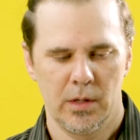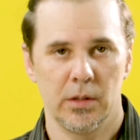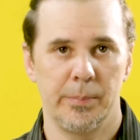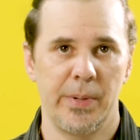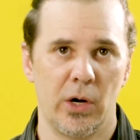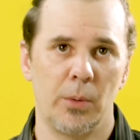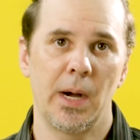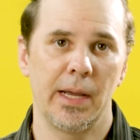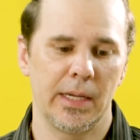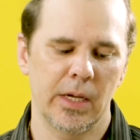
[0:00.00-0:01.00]
lapel
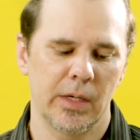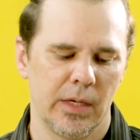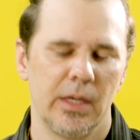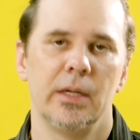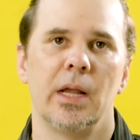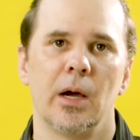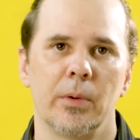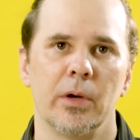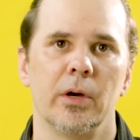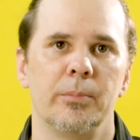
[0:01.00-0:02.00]
mic. Now I'm
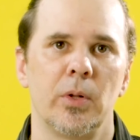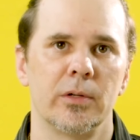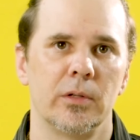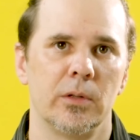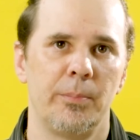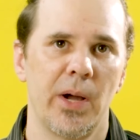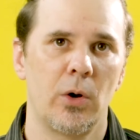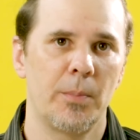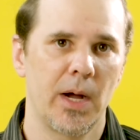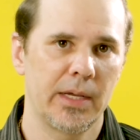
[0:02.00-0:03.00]
going to unplug the
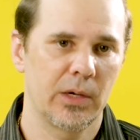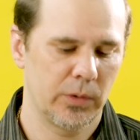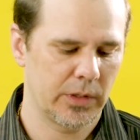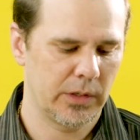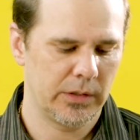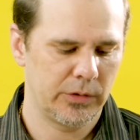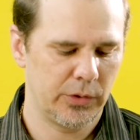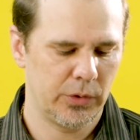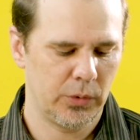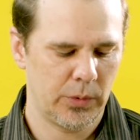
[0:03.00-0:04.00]
lapel mic, and we're going to
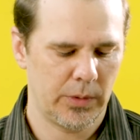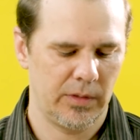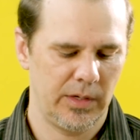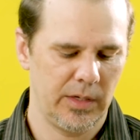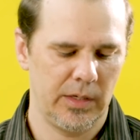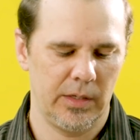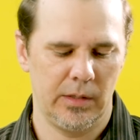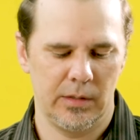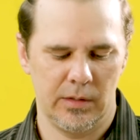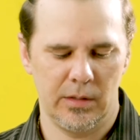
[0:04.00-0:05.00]
do the
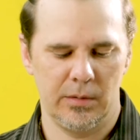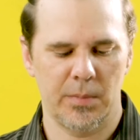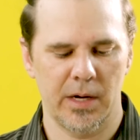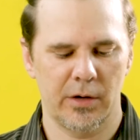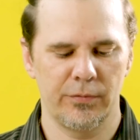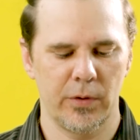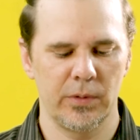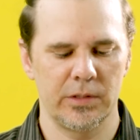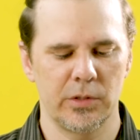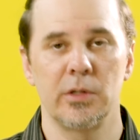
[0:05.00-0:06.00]
microphone
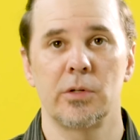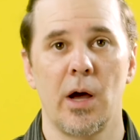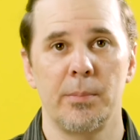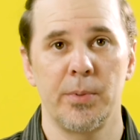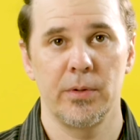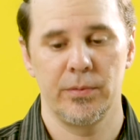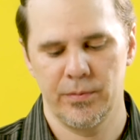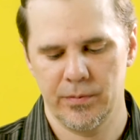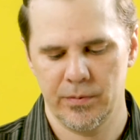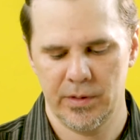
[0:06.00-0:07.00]
that's on top of
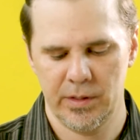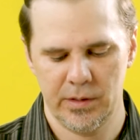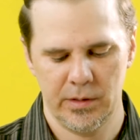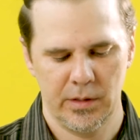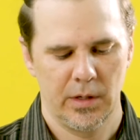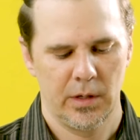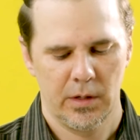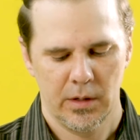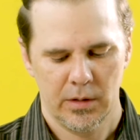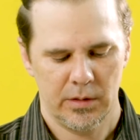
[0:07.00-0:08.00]

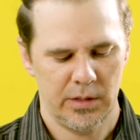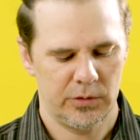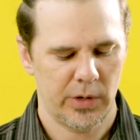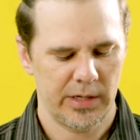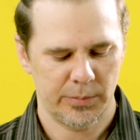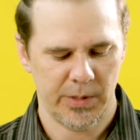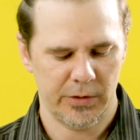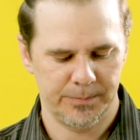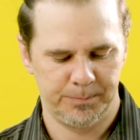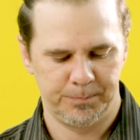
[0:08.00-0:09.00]
the transmitter.